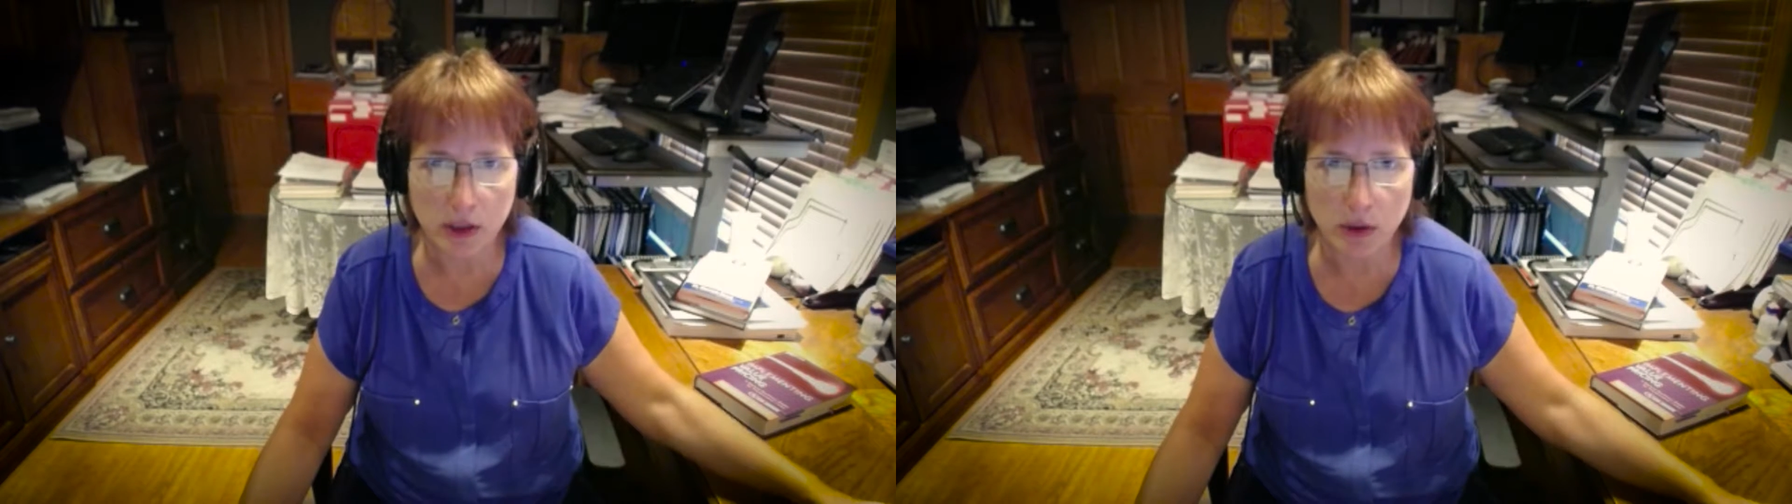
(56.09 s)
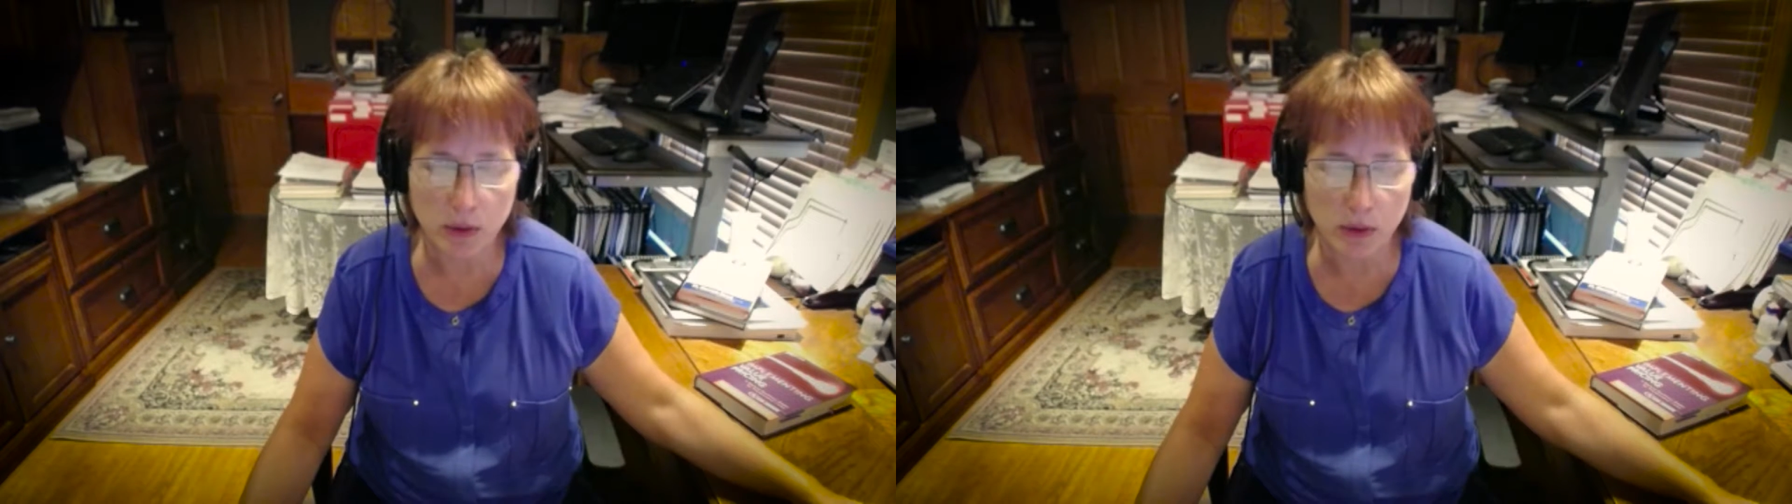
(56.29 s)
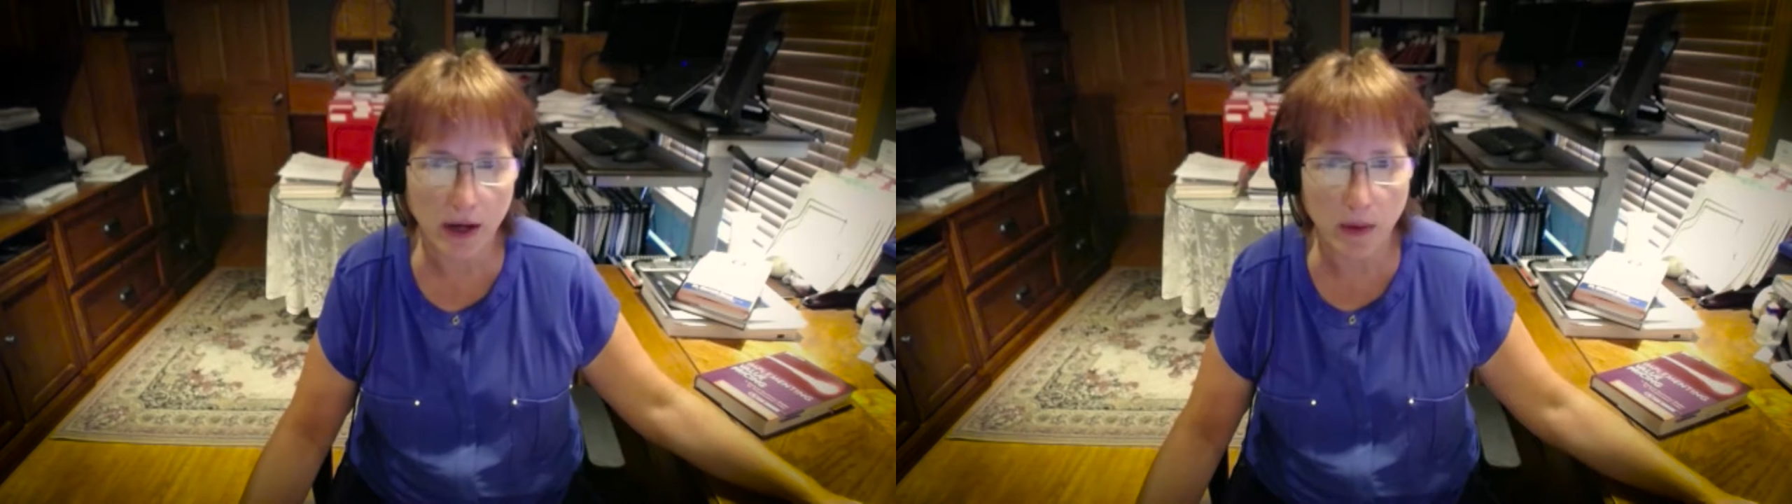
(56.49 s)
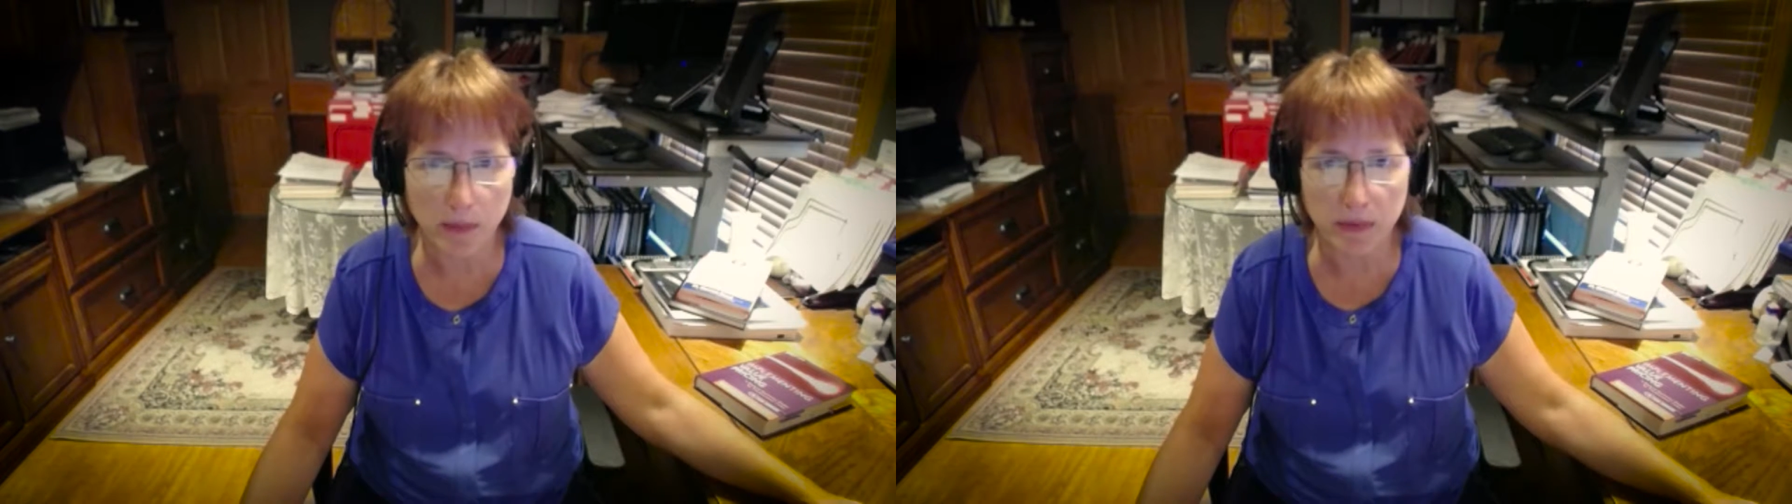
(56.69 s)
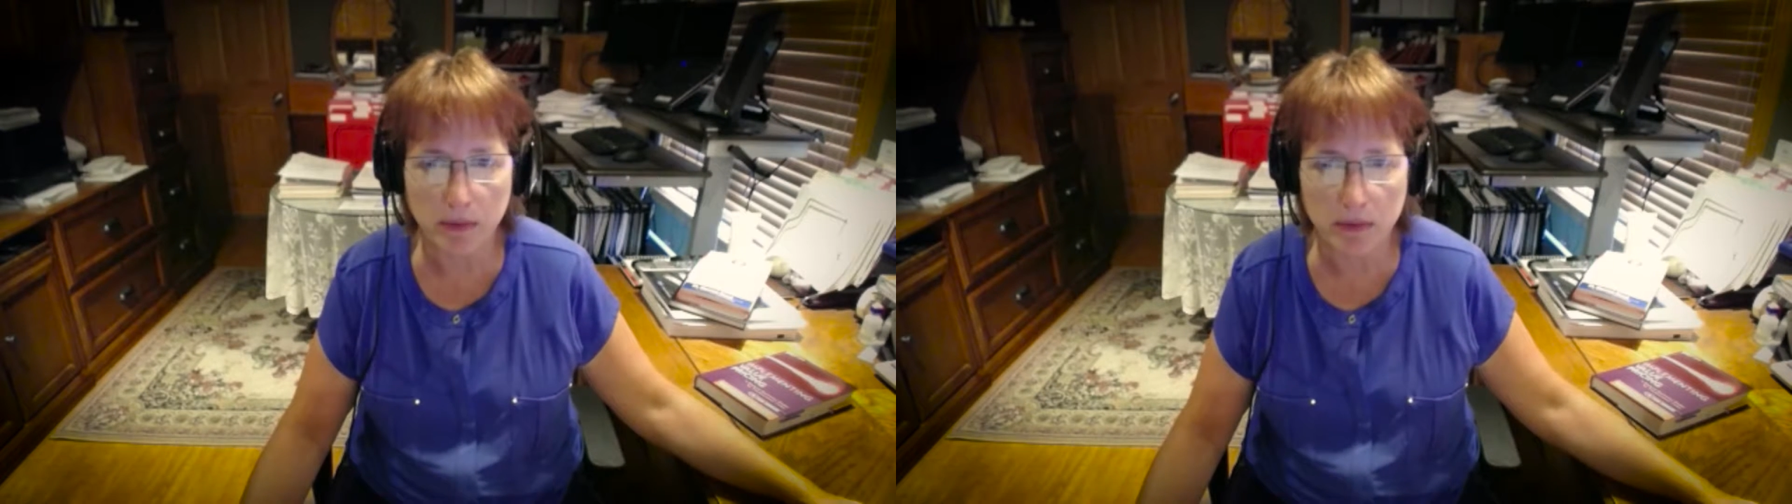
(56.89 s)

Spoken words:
to help them